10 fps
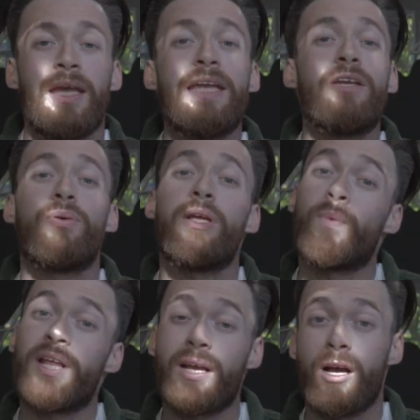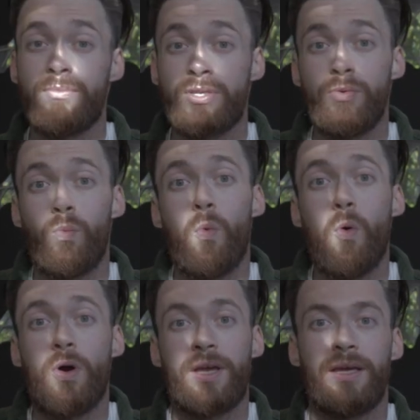Equally, when it comes to
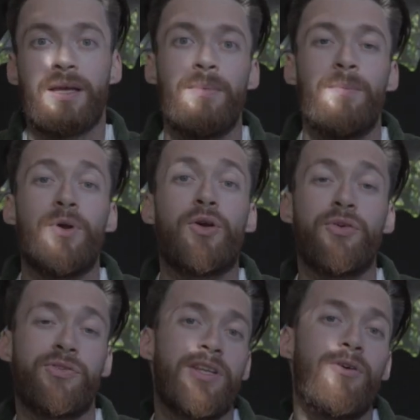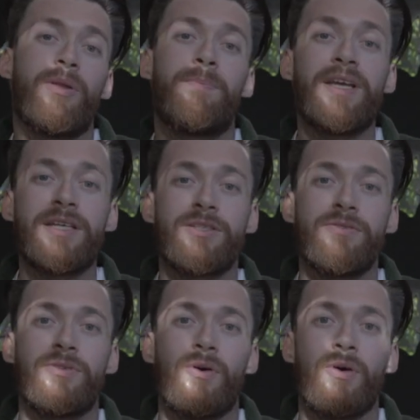walking, because they're not the biggest
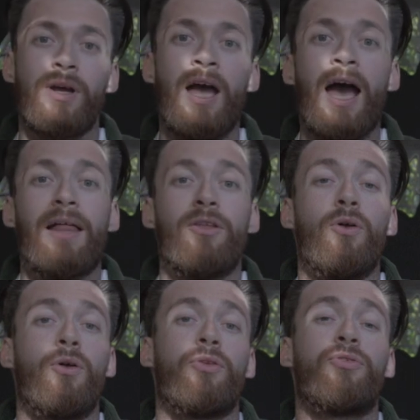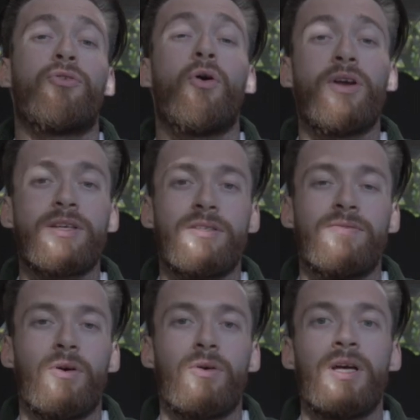of dog and they're not the strongest of
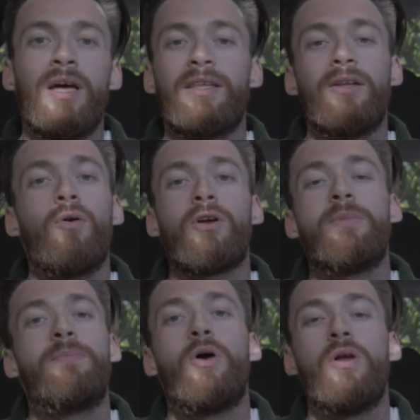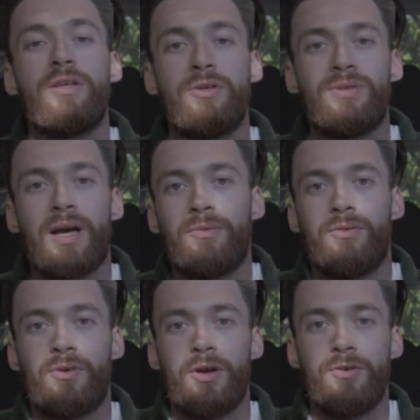dog, they're not going to be pulling you down the
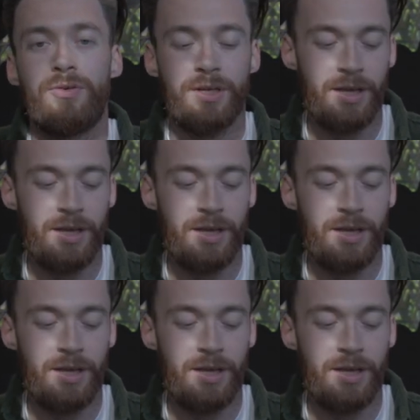road.